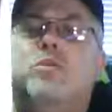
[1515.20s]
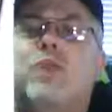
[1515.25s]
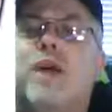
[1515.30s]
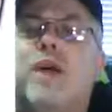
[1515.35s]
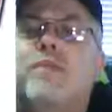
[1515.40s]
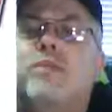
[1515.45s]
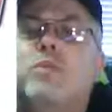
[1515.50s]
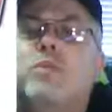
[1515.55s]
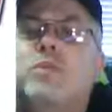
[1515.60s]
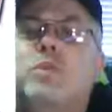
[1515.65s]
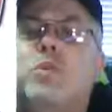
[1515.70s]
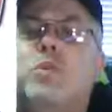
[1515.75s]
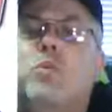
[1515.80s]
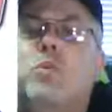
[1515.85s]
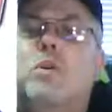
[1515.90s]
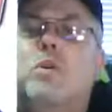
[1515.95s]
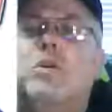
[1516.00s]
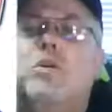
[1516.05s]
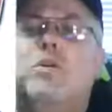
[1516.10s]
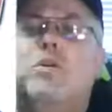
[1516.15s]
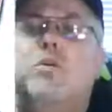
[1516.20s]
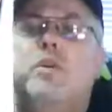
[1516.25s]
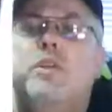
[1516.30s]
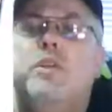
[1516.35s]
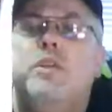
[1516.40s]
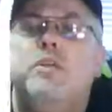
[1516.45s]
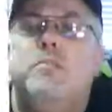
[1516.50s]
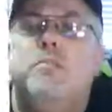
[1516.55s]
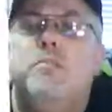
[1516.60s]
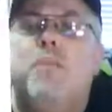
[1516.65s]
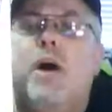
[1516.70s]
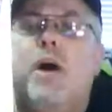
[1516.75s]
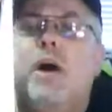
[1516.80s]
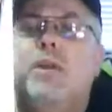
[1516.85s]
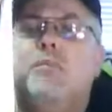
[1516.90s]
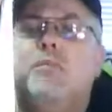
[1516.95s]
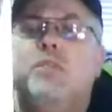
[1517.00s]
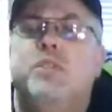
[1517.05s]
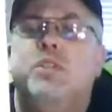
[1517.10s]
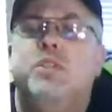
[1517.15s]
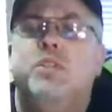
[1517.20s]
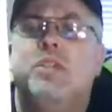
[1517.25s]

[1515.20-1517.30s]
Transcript: travels the world with his bottomless